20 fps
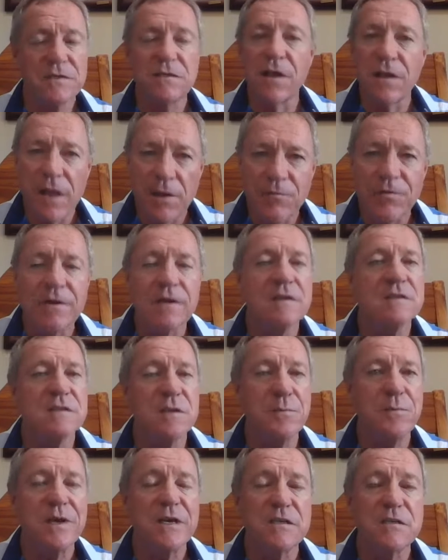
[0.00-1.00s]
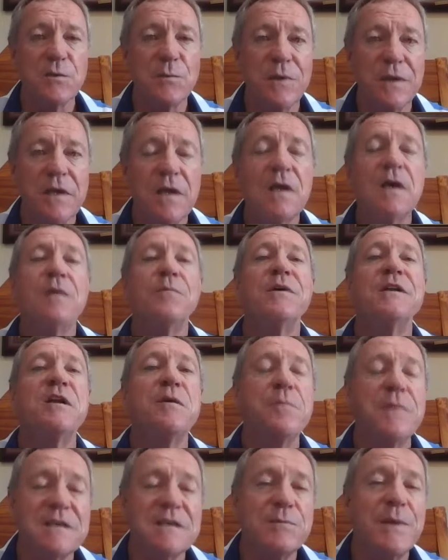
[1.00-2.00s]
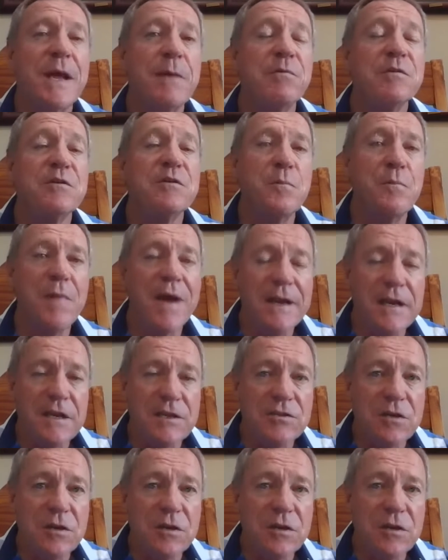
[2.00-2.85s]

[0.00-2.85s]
South Africa is the place to be, but you must be able to manage